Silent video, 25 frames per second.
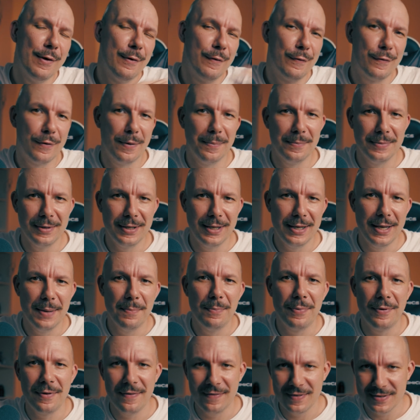from the
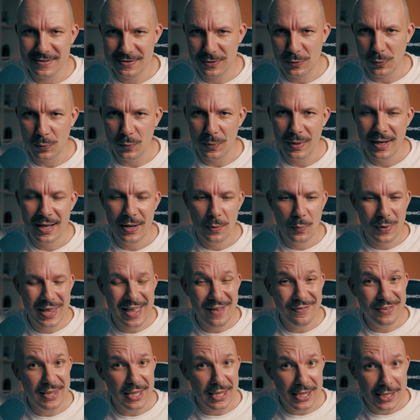previous 2. We
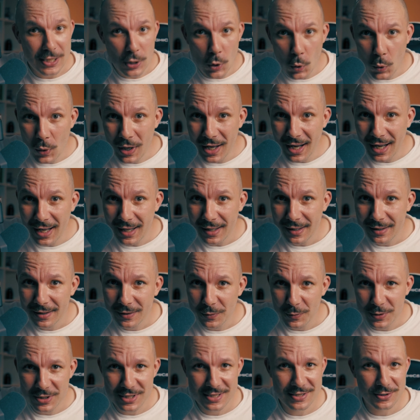have the yoga,
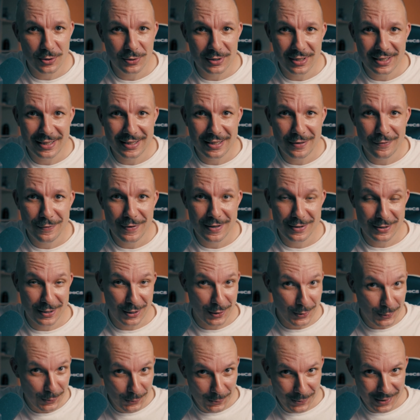which is totally different, the
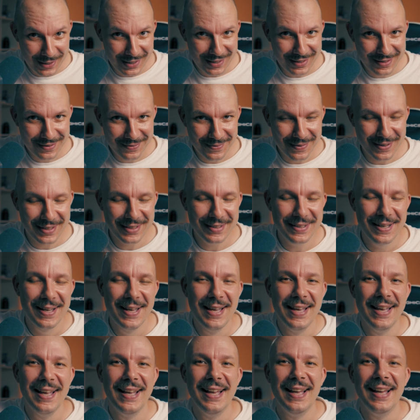gluing, right?
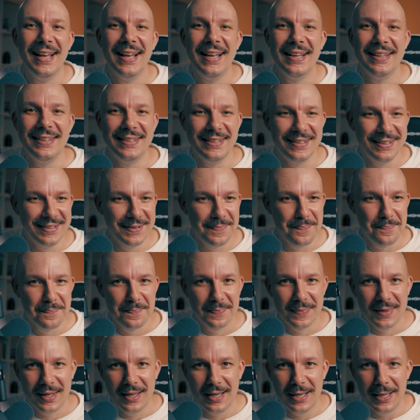The
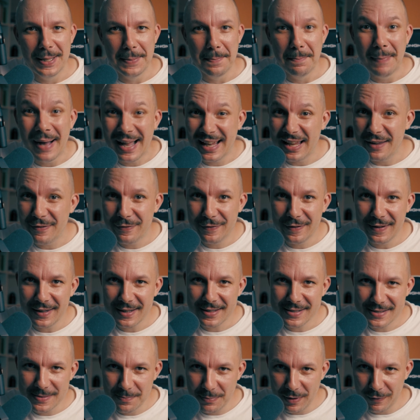
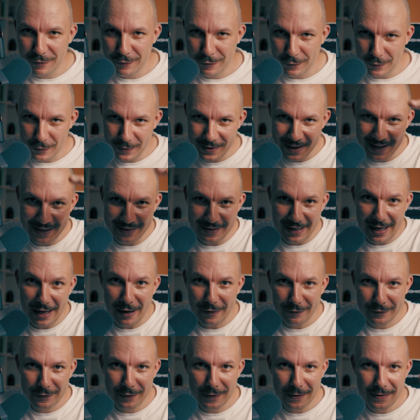malefics before and
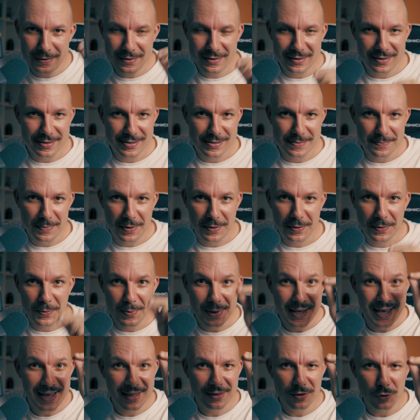after, this
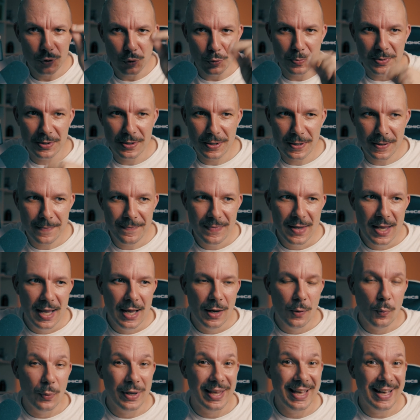Mercury and Jupiter.
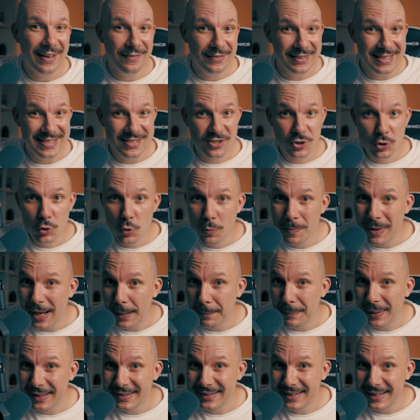We have this
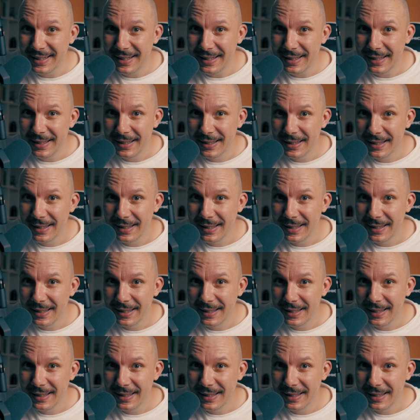Shubhapati,